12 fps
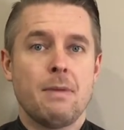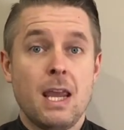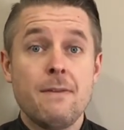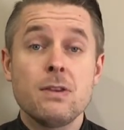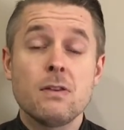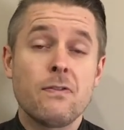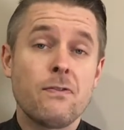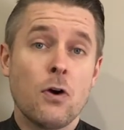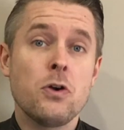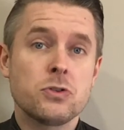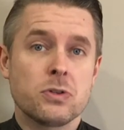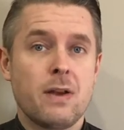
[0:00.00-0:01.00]
even the
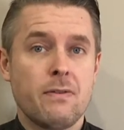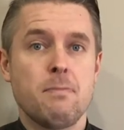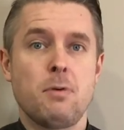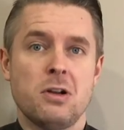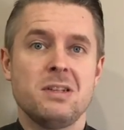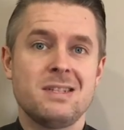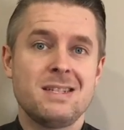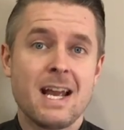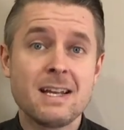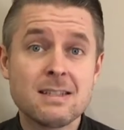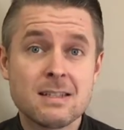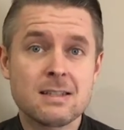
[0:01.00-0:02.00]
phones on everybody's
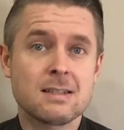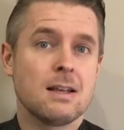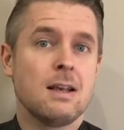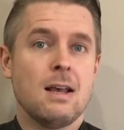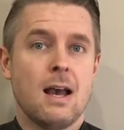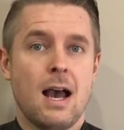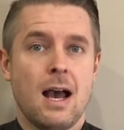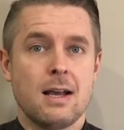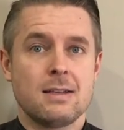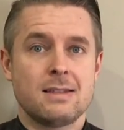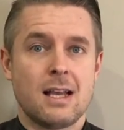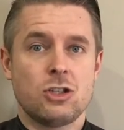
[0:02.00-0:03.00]
desks,
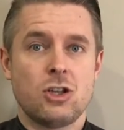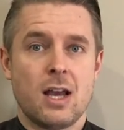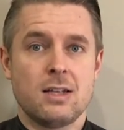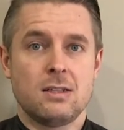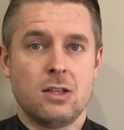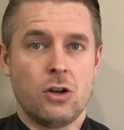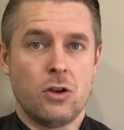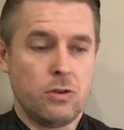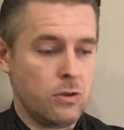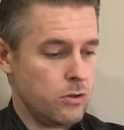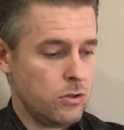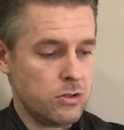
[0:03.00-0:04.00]
such as
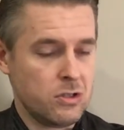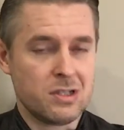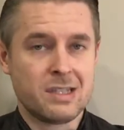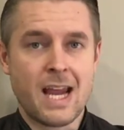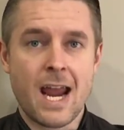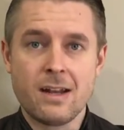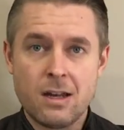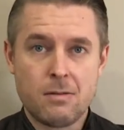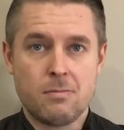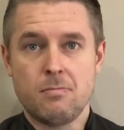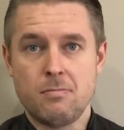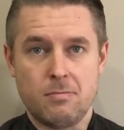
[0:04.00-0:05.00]
your
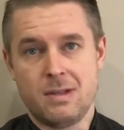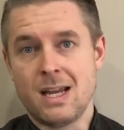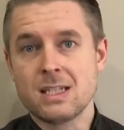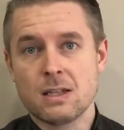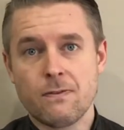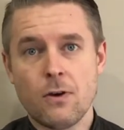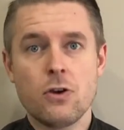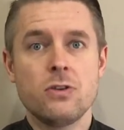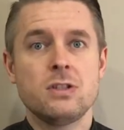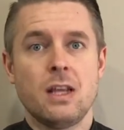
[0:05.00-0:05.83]
standard desk phones.